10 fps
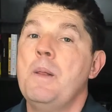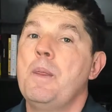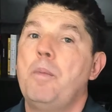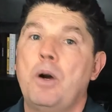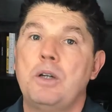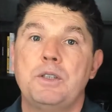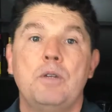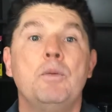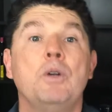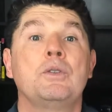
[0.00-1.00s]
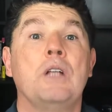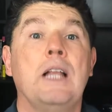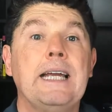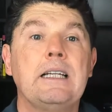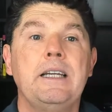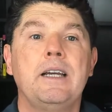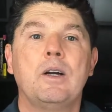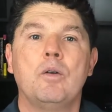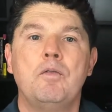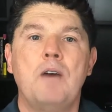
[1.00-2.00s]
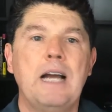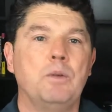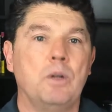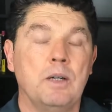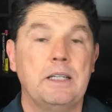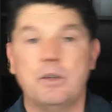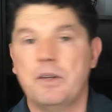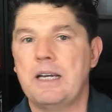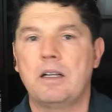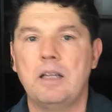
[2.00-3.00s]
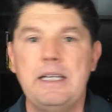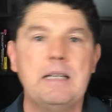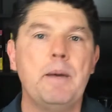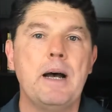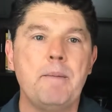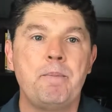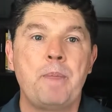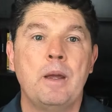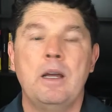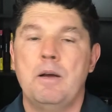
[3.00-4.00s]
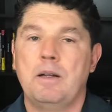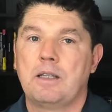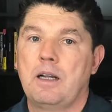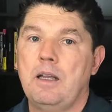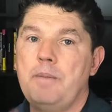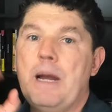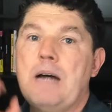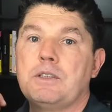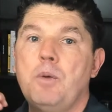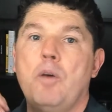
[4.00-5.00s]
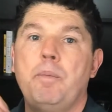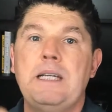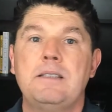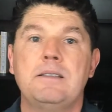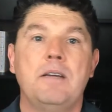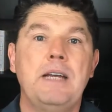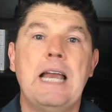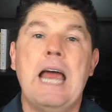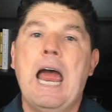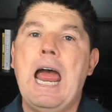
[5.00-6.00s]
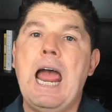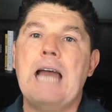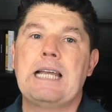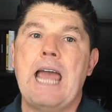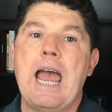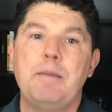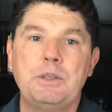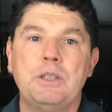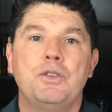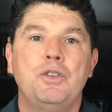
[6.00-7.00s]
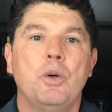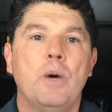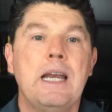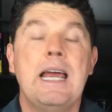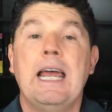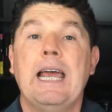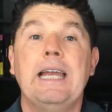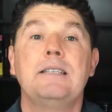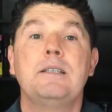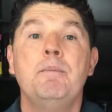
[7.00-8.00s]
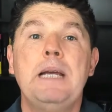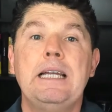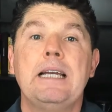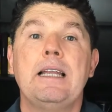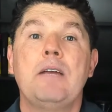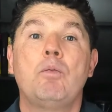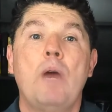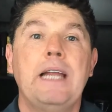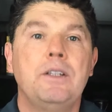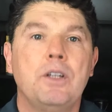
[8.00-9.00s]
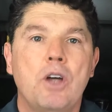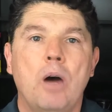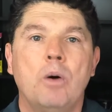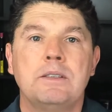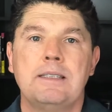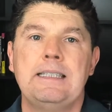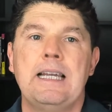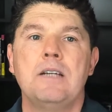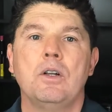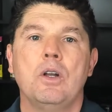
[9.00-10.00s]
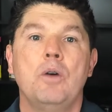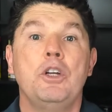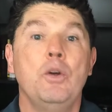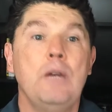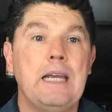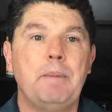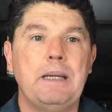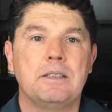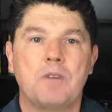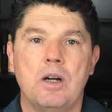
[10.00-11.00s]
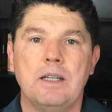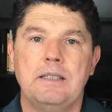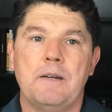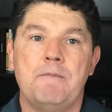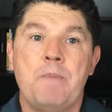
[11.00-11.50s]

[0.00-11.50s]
the parts that are most likely to go viral. It'll then clean them up, clip out small pieces of it, add captions to it, and it's immediately ready to go as a standalone, unique piece of content.